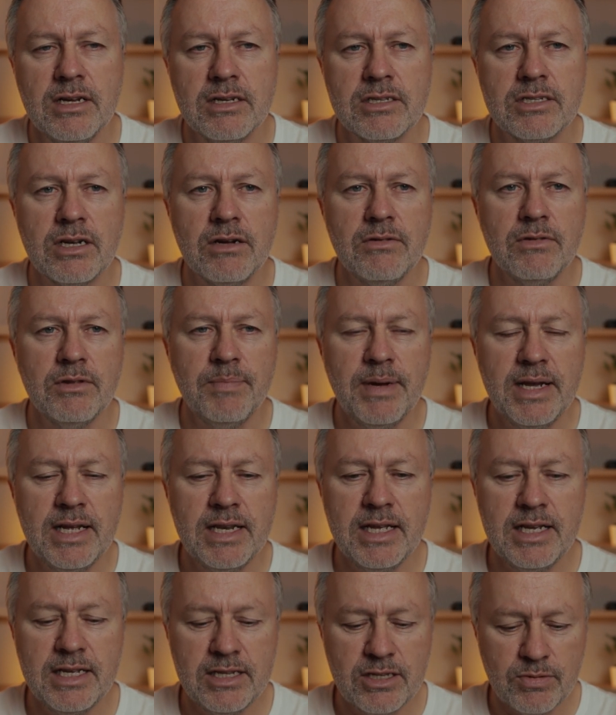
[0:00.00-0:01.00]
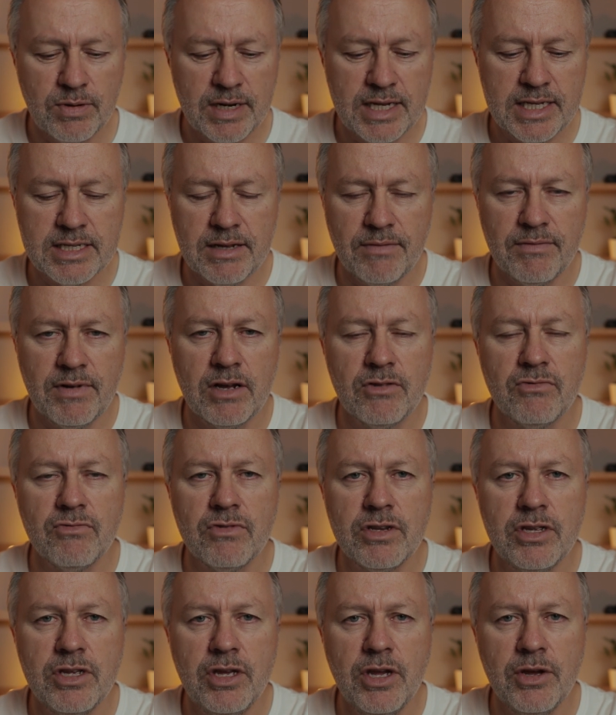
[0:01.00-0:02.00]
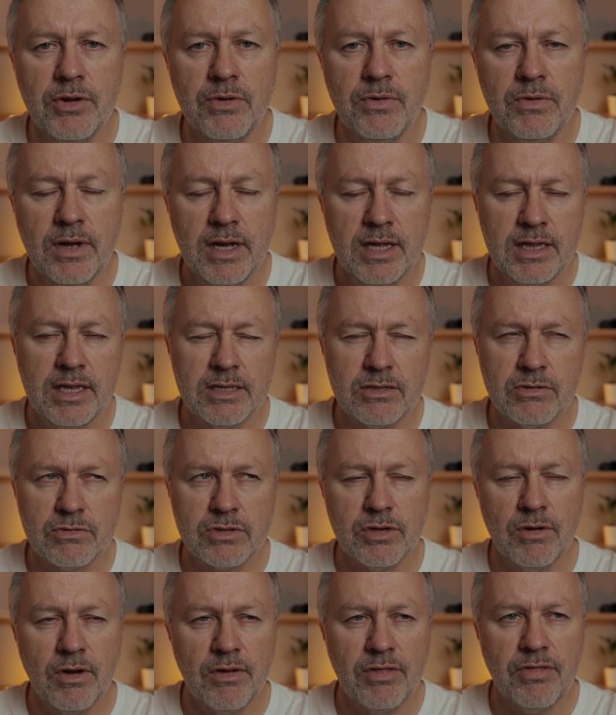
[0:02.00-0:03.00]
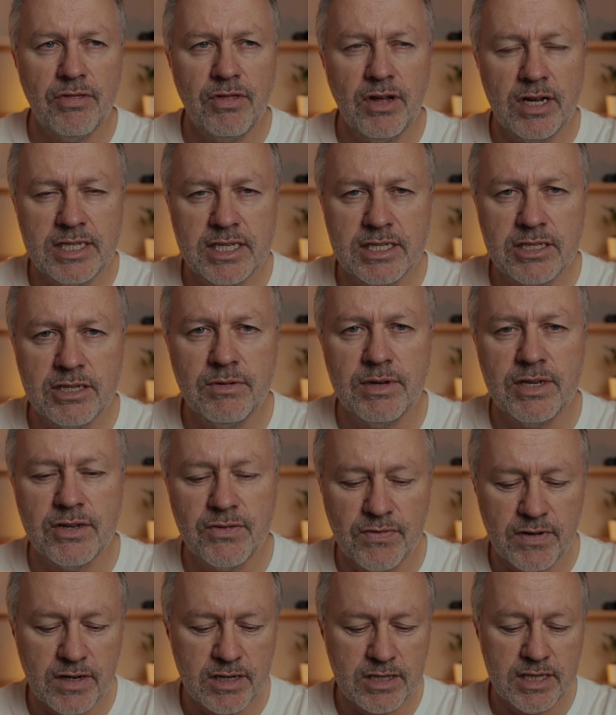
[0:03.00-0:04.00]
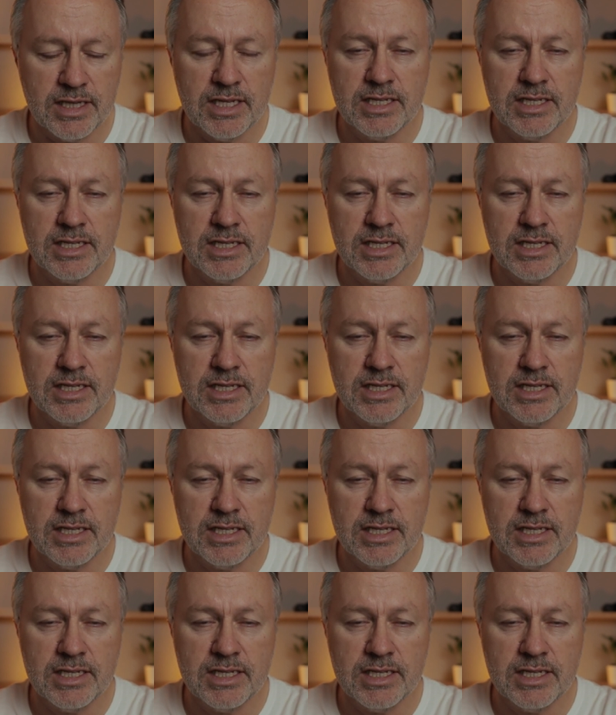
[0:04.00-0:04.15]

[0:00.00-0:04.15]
So the PD2700U, there's also a 32-inch version.